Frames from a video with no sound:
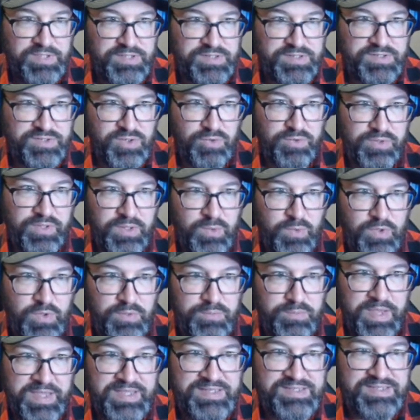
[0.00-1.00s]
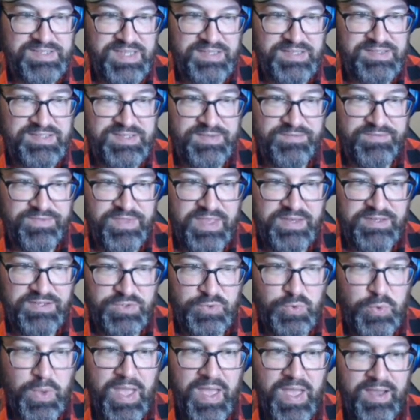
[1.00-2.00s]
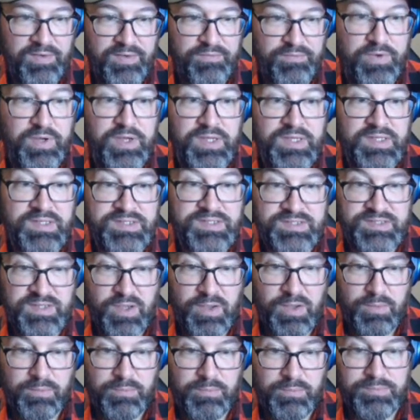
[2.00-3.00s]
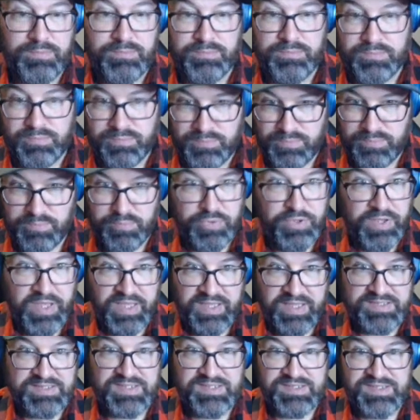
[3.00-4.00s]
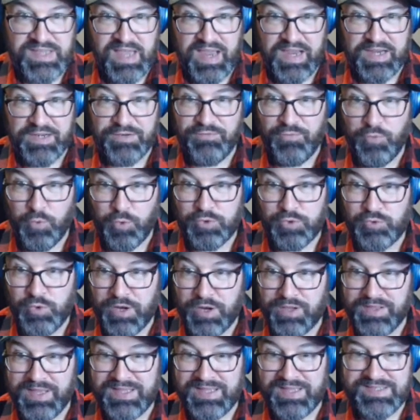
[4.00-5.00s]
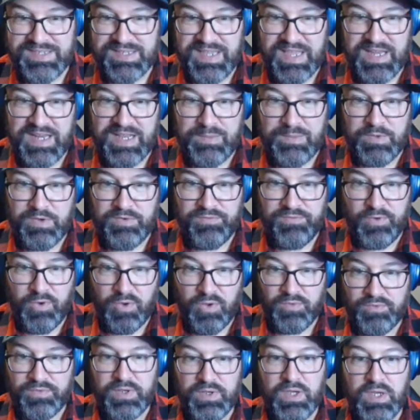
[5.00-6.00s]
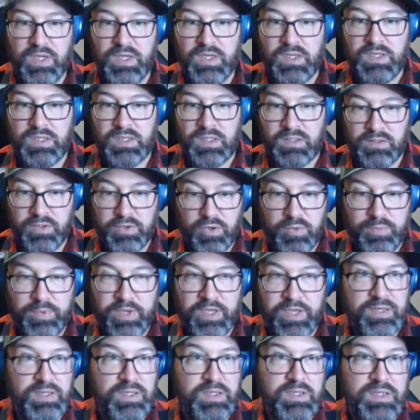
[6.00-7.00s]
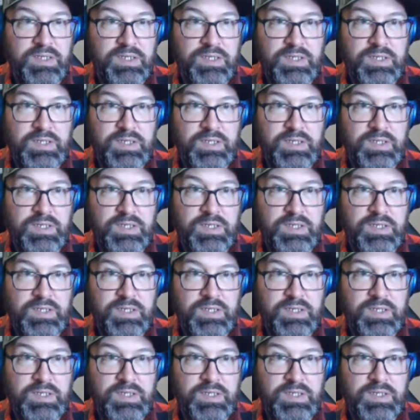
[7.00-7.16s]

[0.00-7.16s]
Certainly would make sense if they do have some plays designed for Trey Lance to get him involved a little bit.